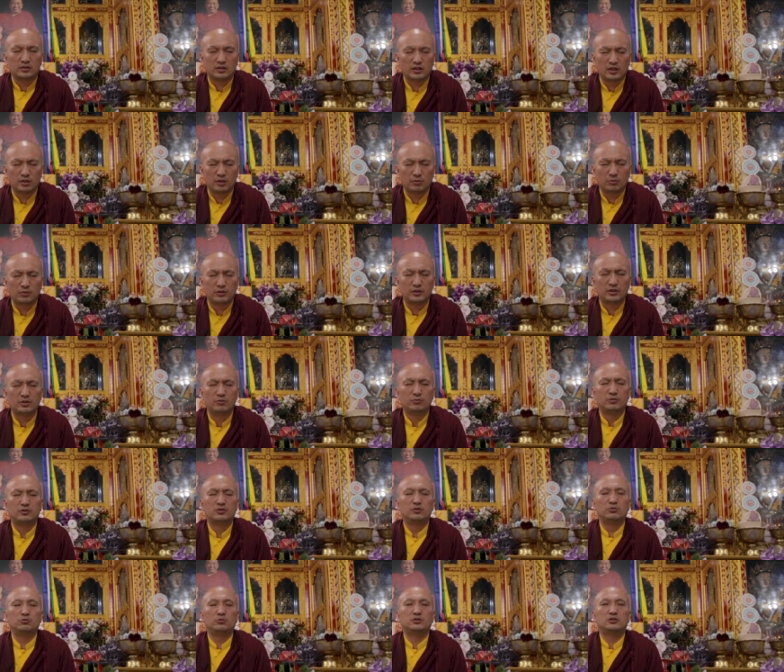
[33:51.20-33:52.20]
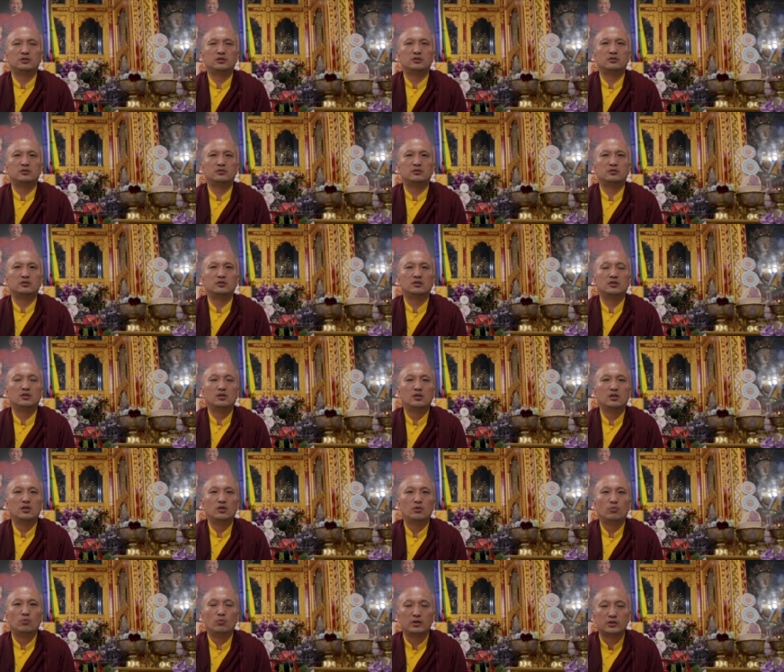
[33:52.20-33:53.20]
there were never the questions.
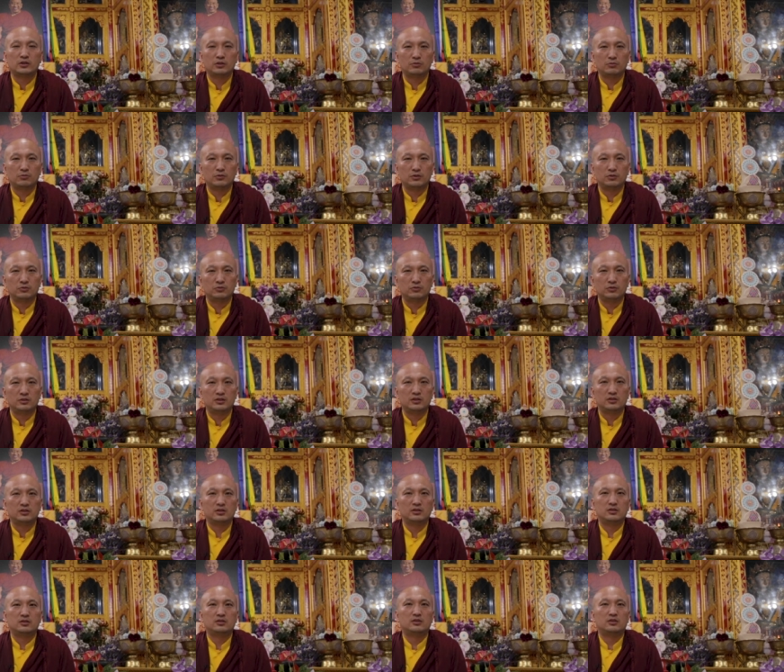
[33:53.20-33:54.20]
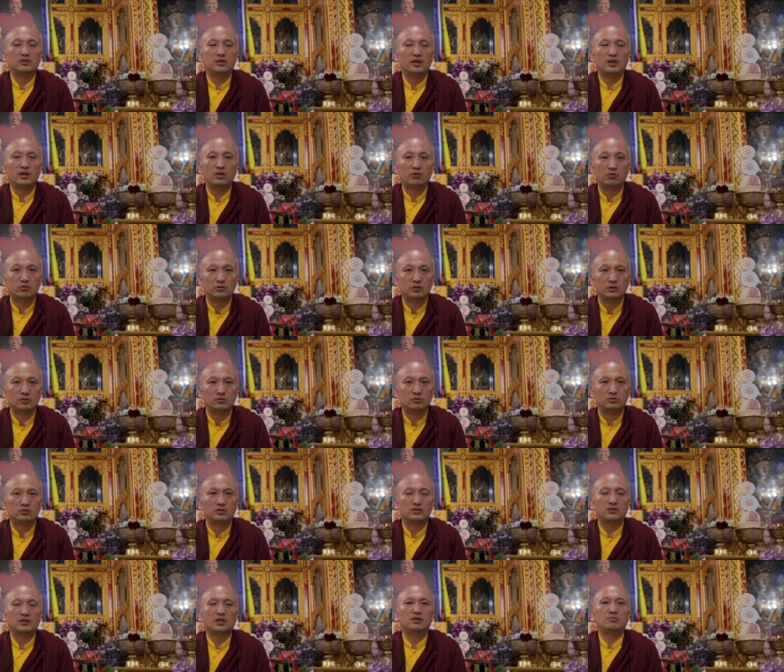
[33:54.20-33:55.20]
Whatever you needed according to
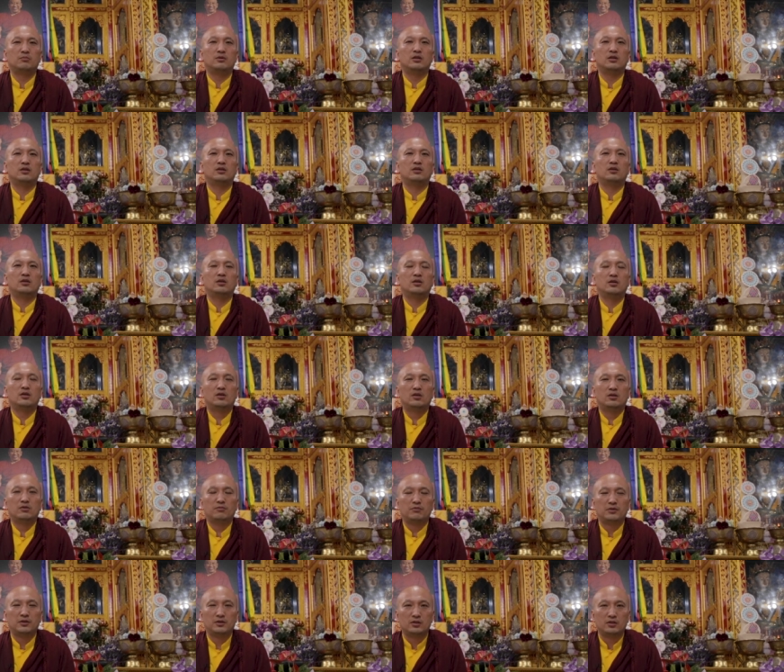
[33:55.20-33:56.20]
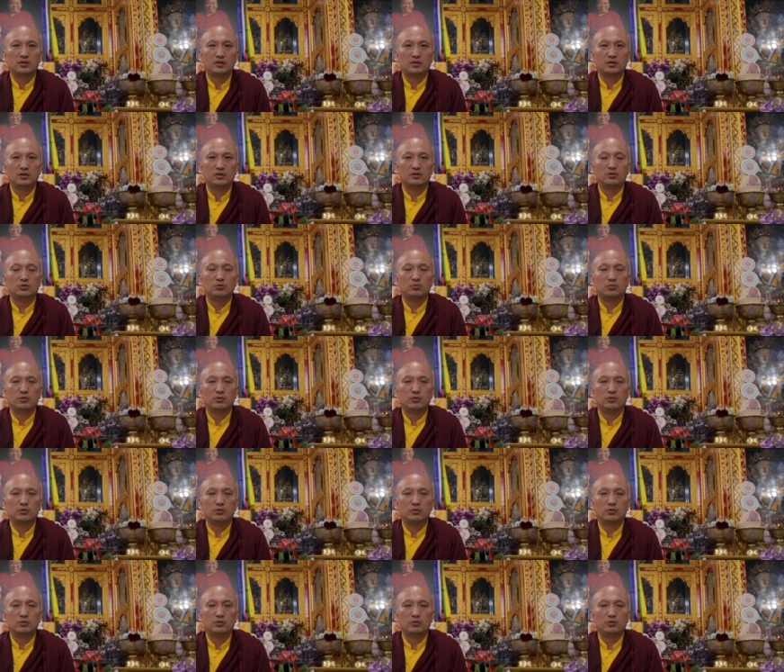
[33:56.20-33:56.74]
the Dharma, whether you